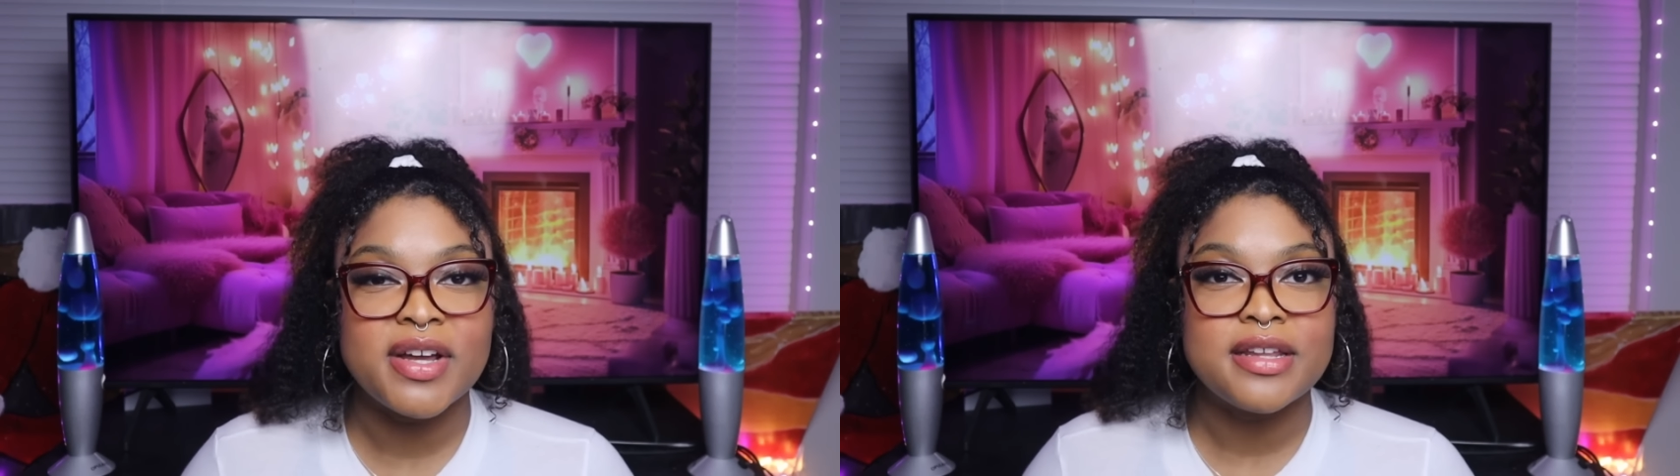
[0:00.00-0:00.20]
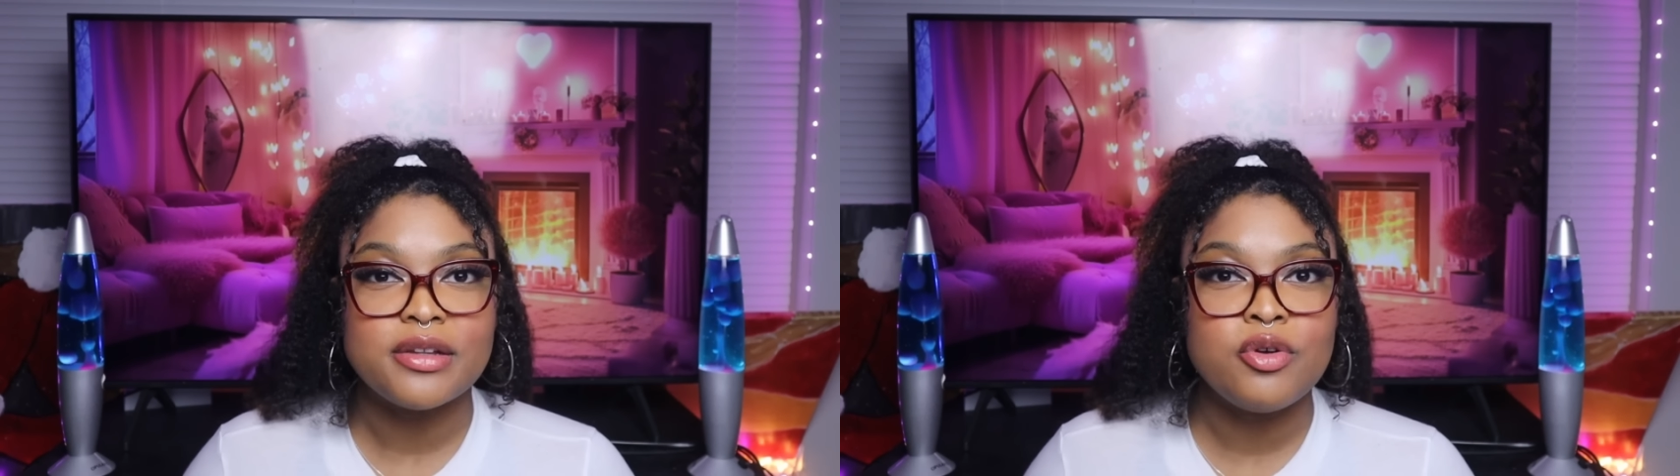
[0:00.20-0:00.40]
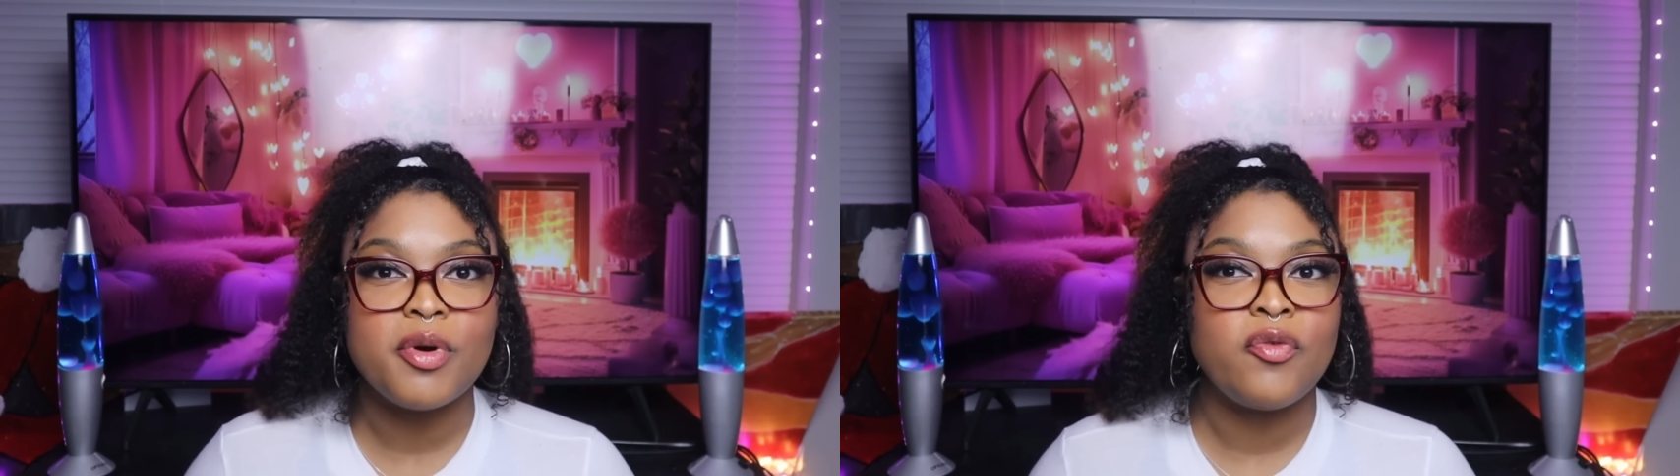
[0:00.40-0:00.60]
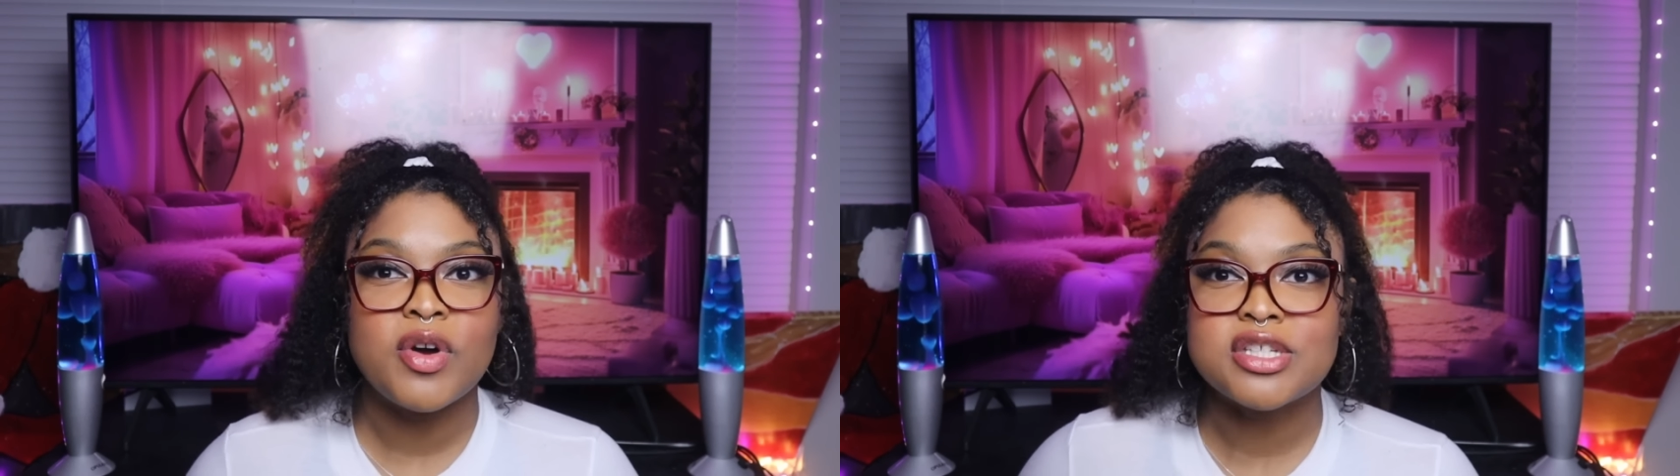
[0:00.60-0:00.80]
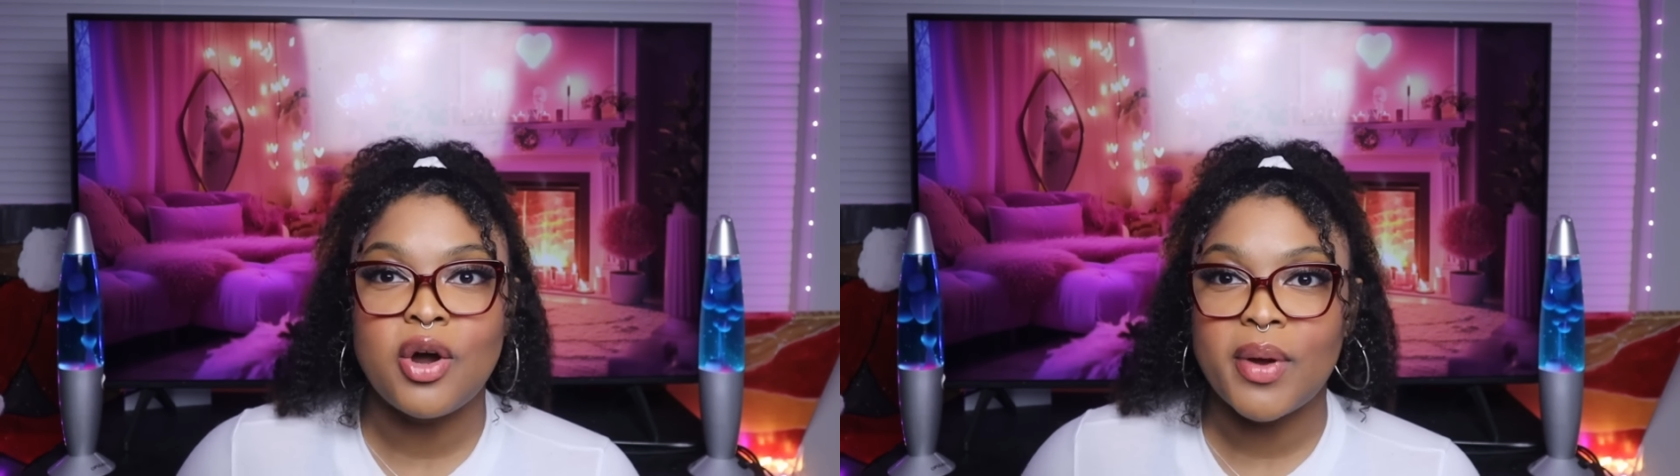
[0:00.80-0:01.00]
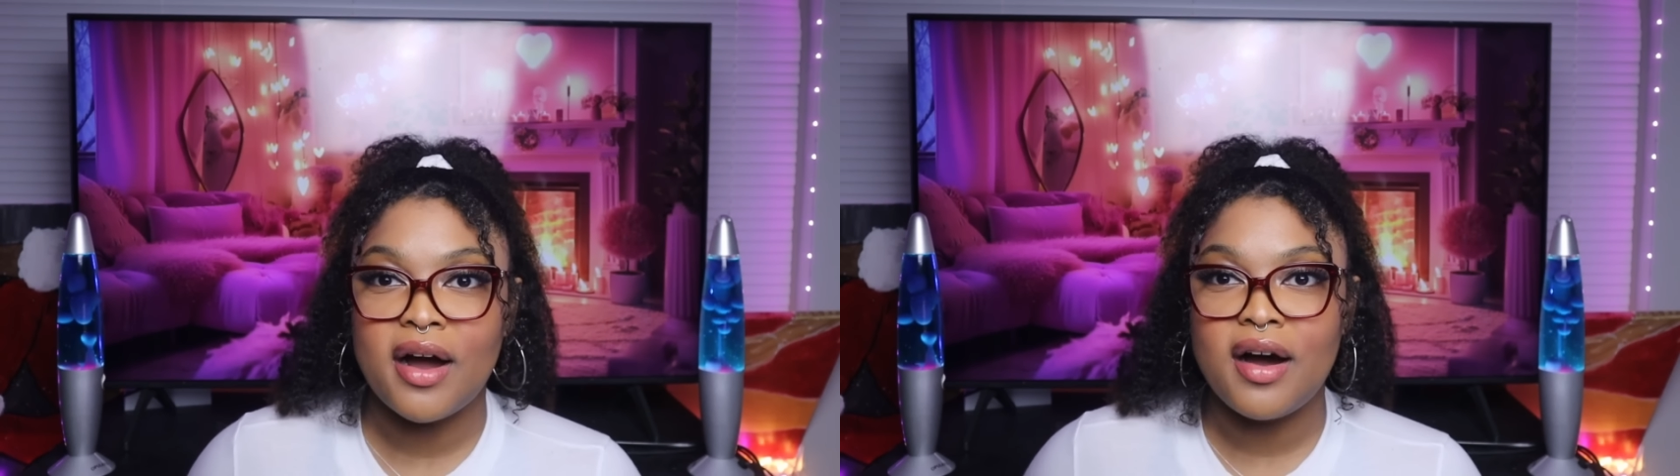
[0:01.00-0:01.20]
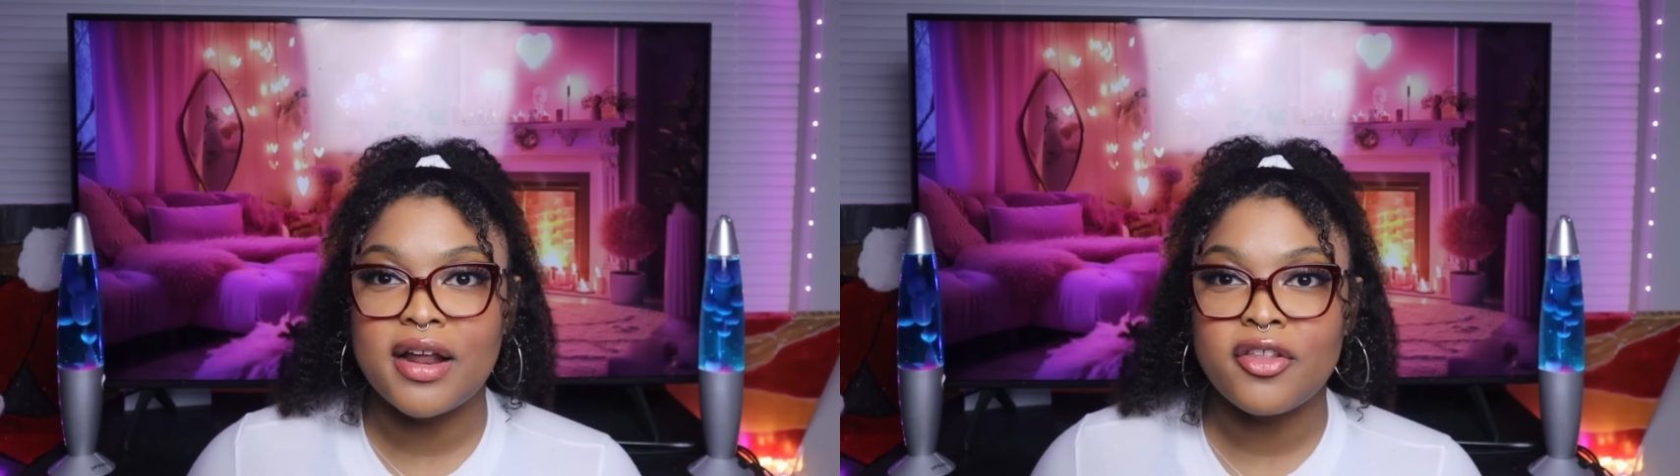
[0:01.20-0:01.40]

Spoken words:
in the loop of what's going on.